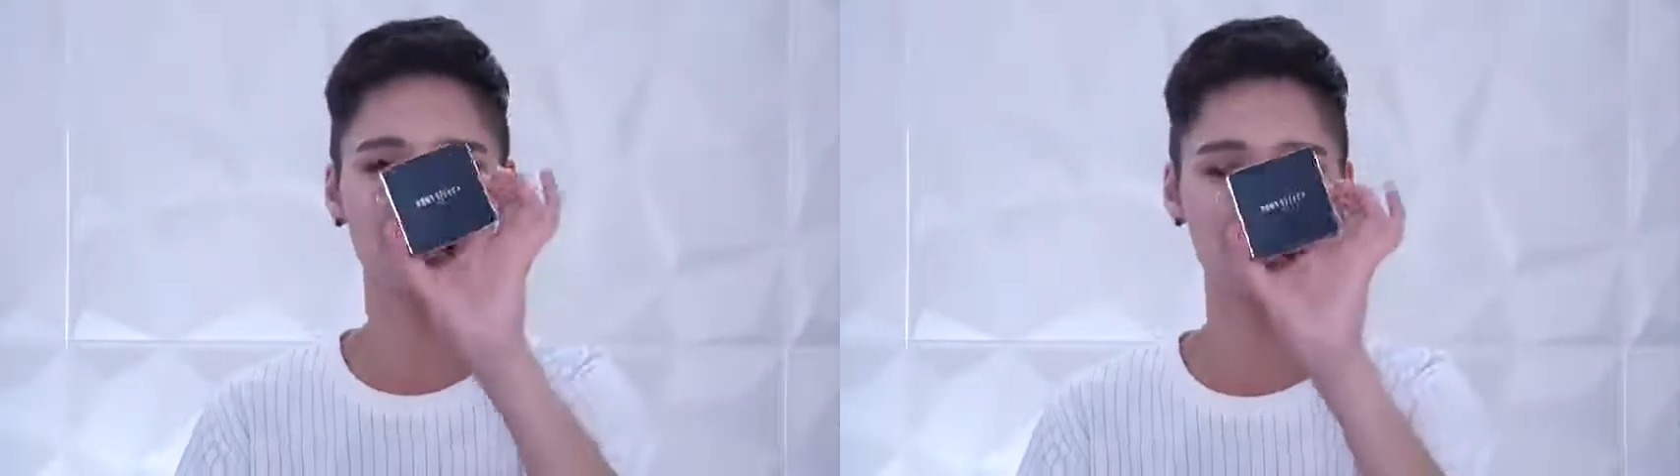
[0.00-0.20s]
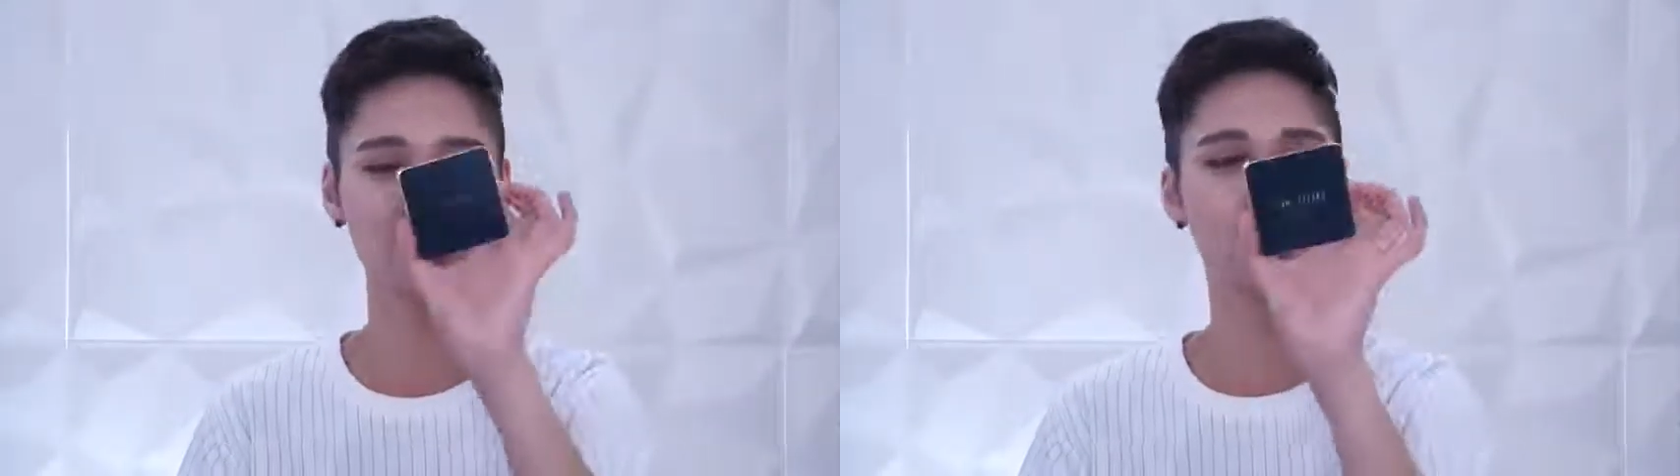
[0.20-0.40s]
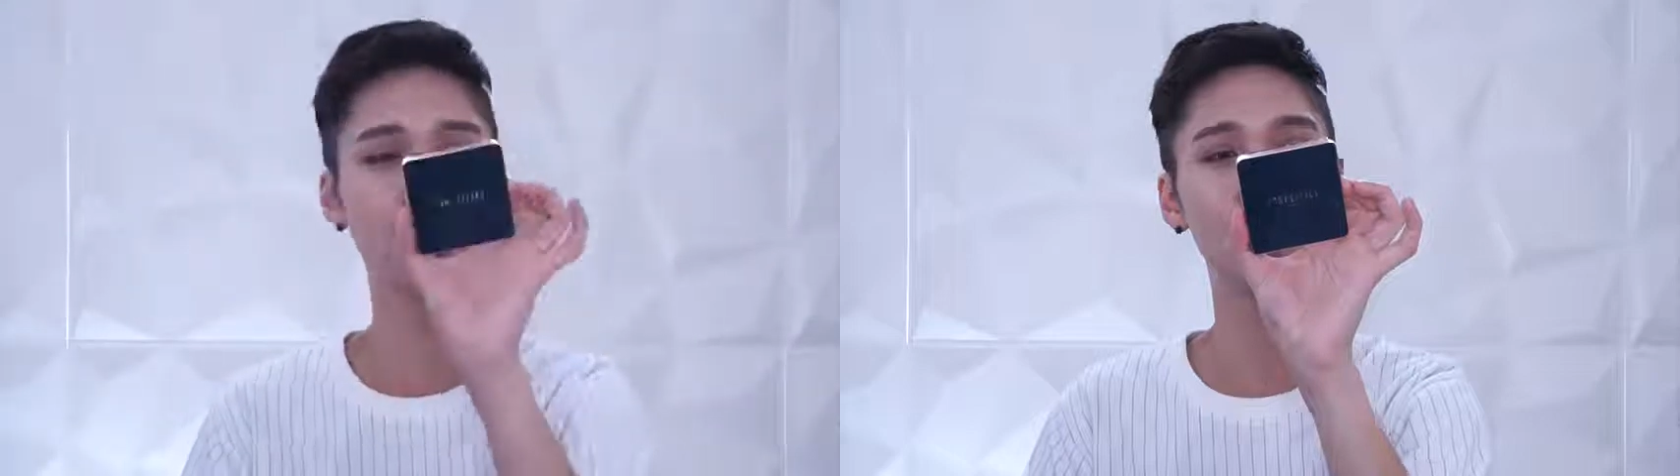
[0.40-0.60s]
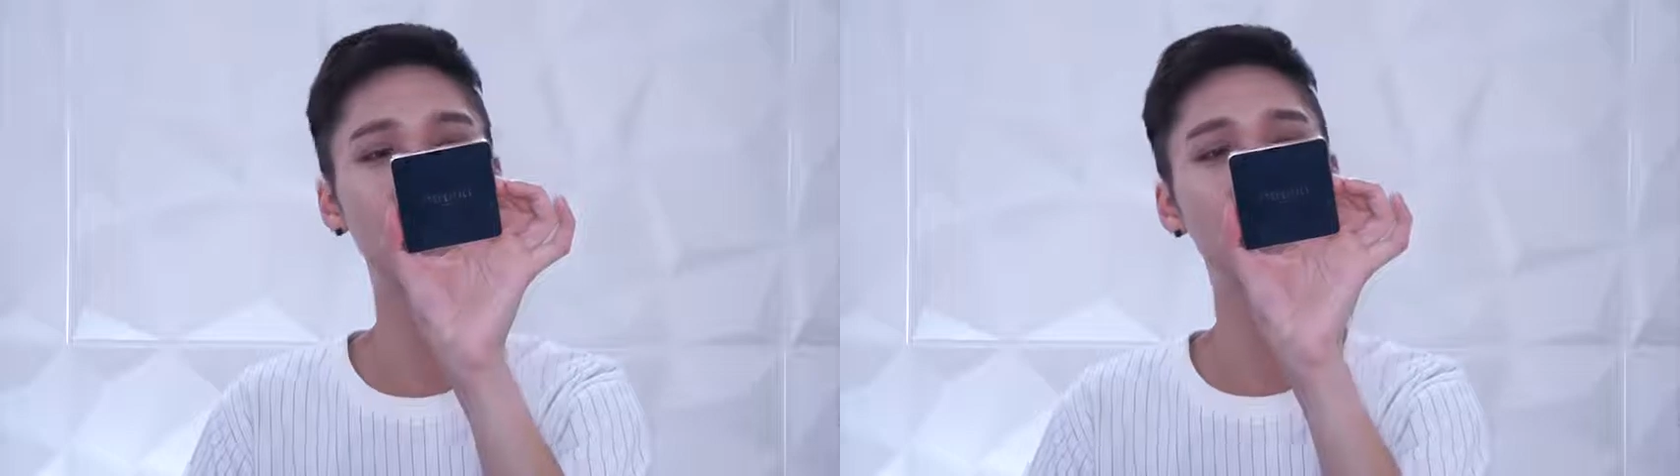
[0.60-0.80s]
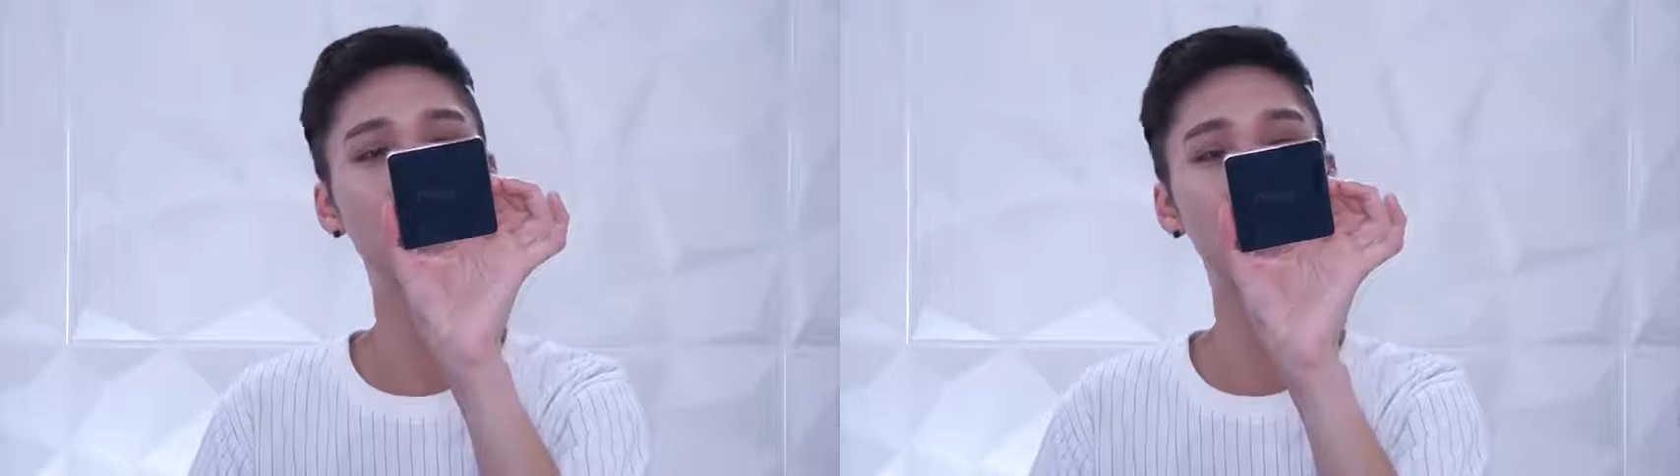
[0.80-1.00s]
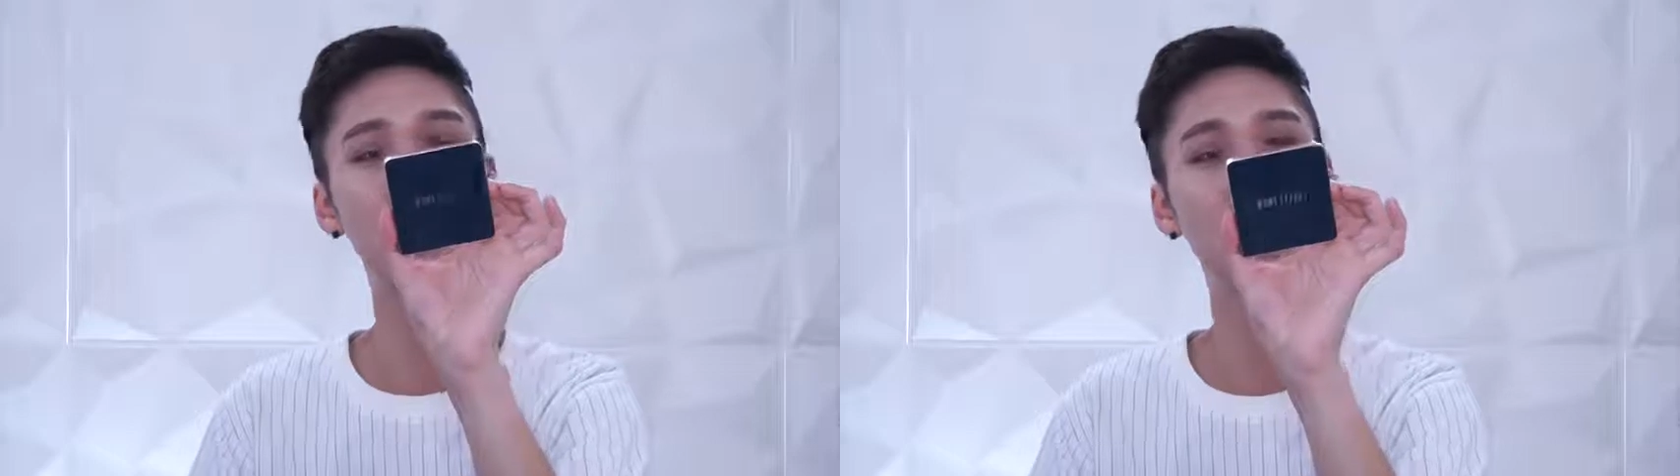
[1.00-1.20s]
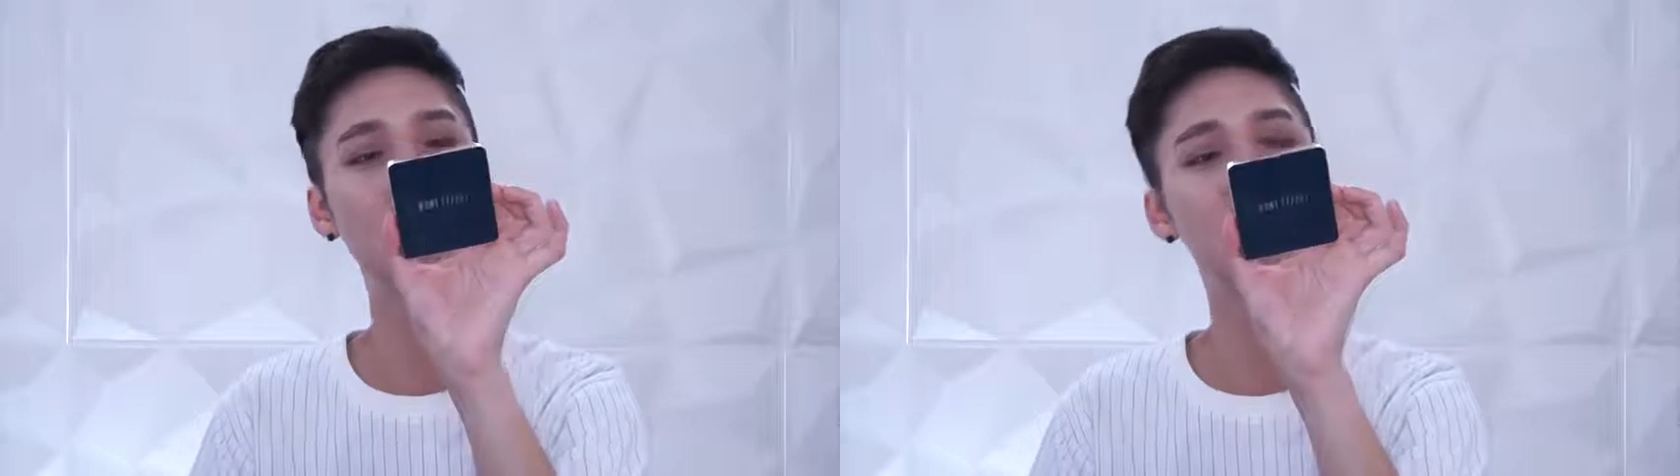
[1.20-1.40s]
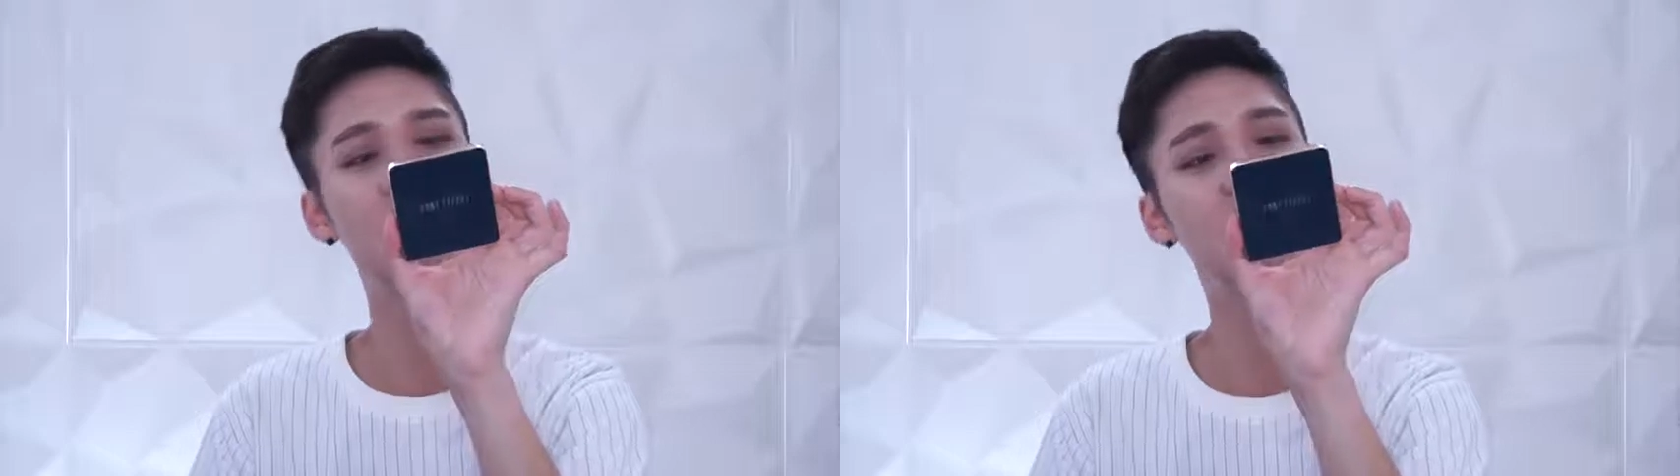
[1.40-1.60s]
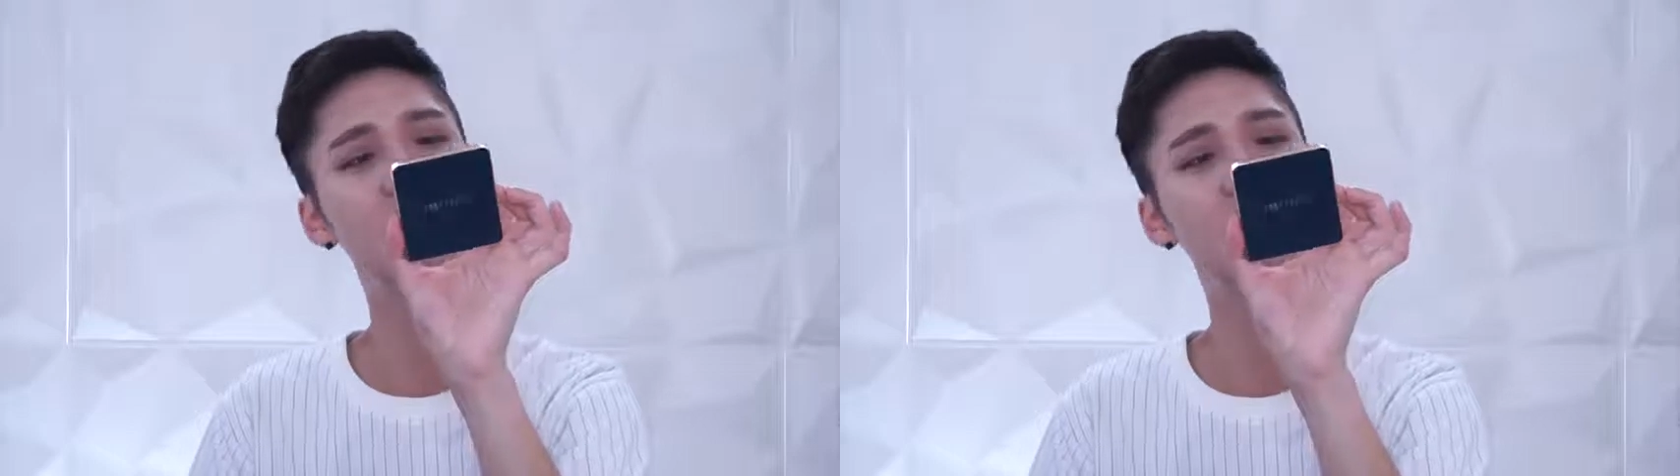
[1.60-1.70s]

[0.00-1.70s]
It's the Pony Effect